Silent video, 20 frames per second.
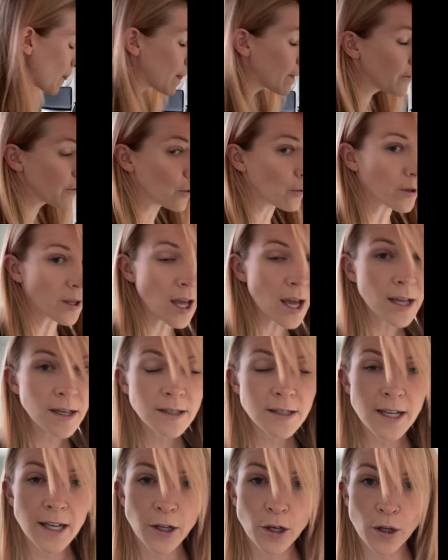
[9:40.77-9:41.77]
So again,
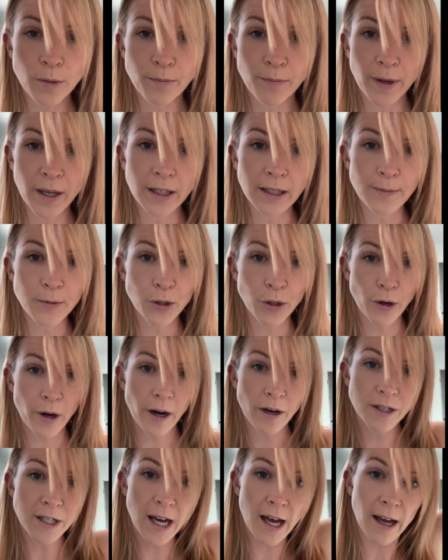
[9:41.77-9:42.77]
take your big clips or your
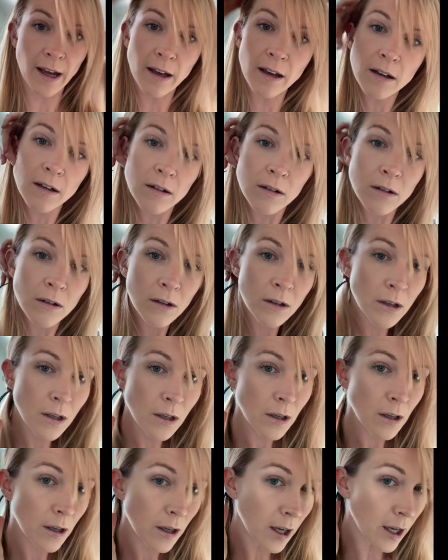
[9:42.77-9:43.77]
hair tie
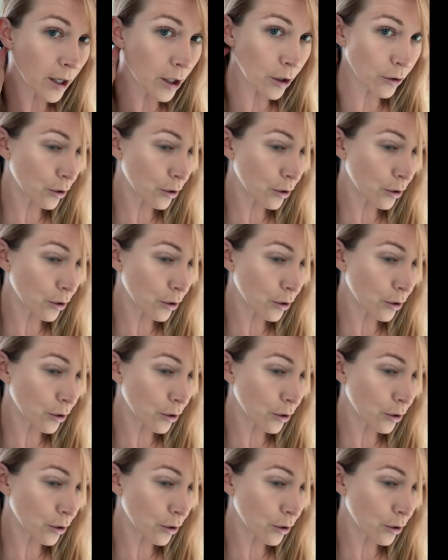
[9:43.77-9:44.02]
and get